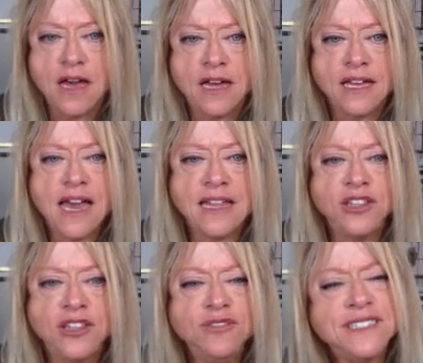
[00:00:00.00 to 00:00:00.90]
Again,
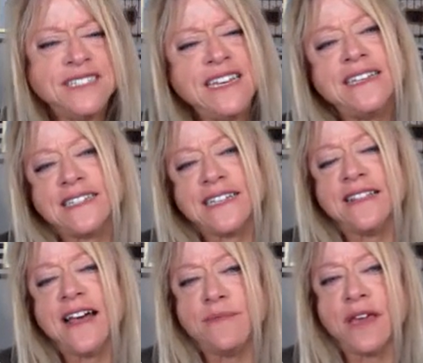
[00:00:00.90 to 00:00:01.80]
you see this
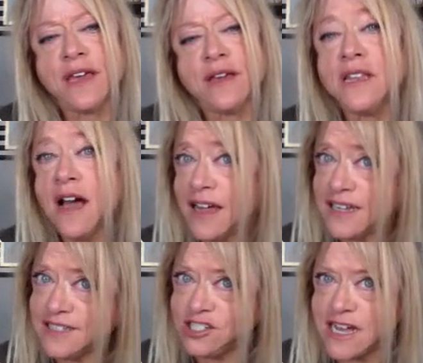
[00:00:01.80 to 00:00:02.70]
climbing,
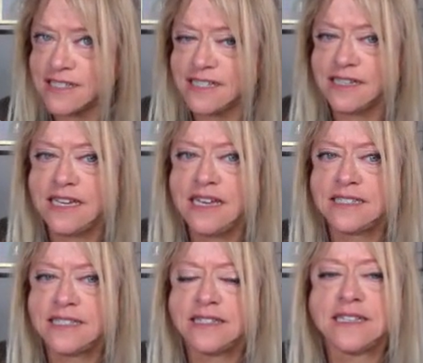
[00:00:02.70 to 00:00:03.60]
not as drastically
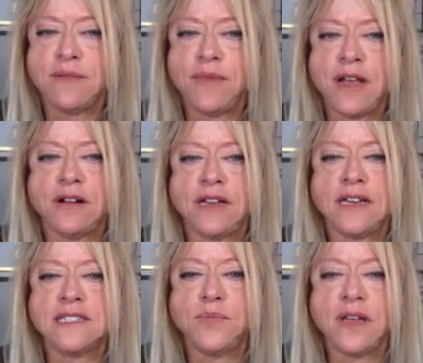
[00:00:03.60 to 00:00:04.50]
as in some
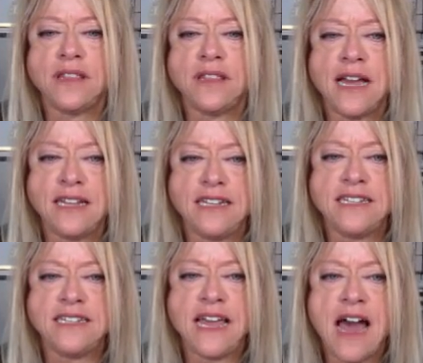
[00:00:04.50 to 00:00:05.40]
areas, but the
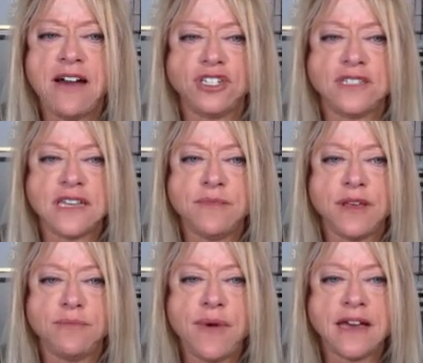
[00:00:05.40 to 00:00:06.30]
90-day average is
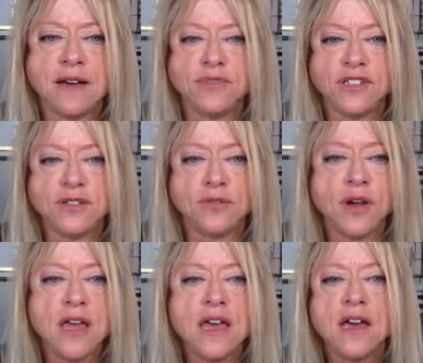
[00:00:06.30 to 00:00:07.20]
coming back up
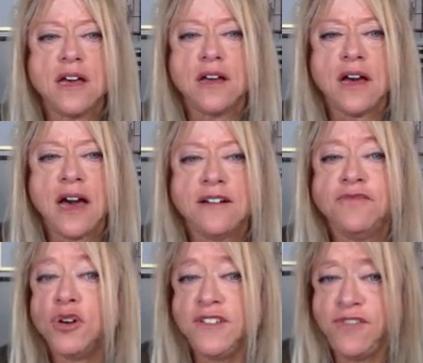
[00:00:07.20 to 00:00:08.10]
to
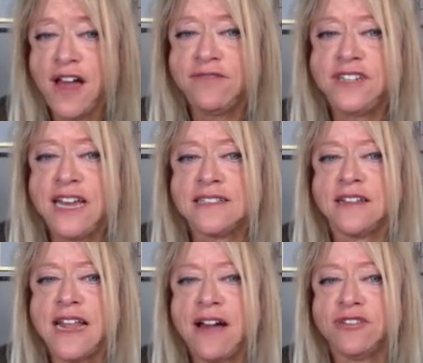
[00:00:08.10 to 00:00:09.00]
45 days
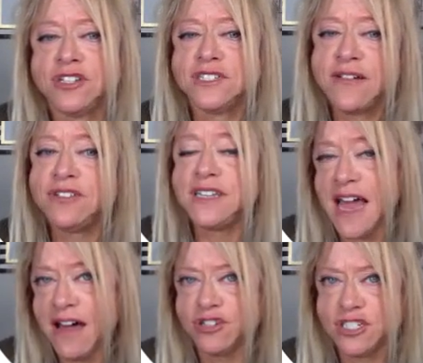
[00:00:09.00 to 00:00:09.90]
on average. 7-day
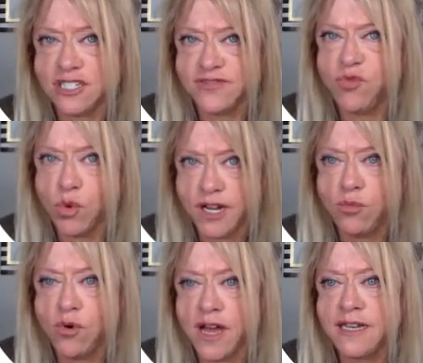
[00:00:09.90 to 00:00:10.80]
average is
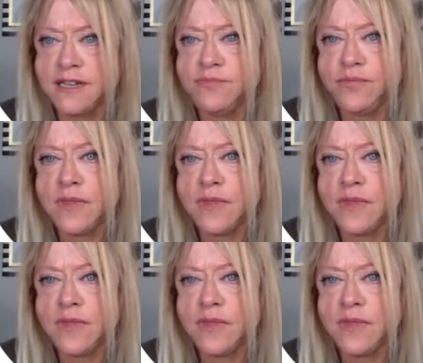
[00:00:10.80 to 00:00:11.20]
41.